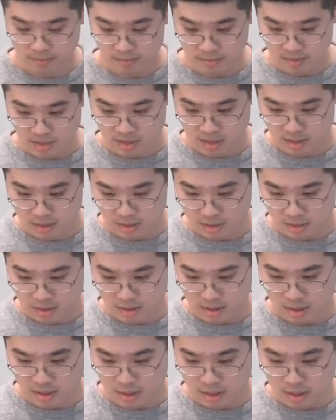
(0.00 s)
Okay.
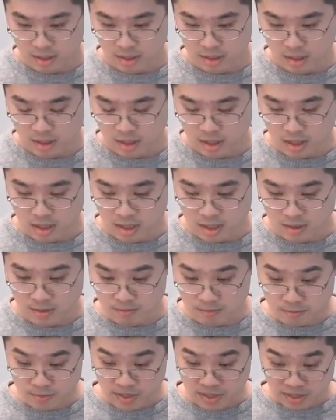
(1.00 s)

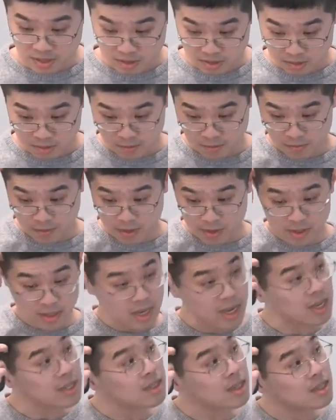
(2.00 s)
Um, so first,
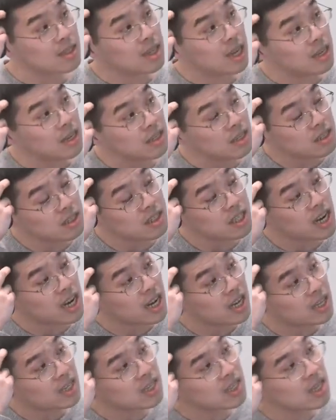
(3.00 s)
as a sanity
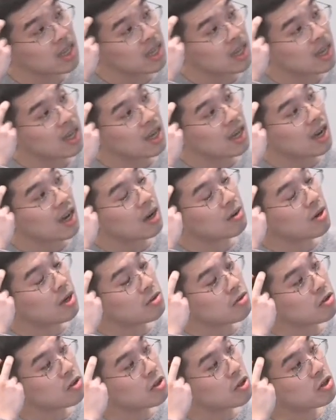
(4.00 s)
check, I
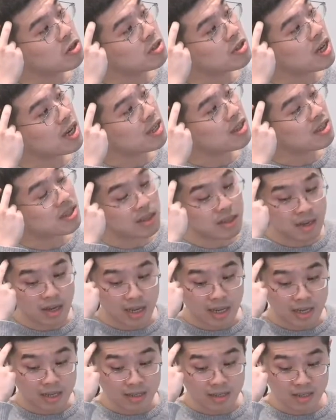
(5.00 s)
want to show you that there
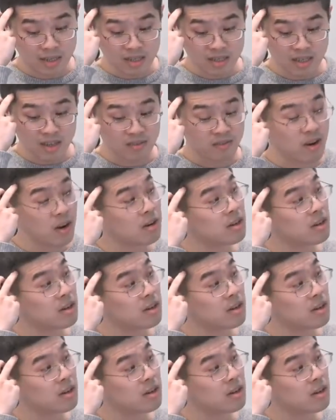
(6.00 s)
exists a very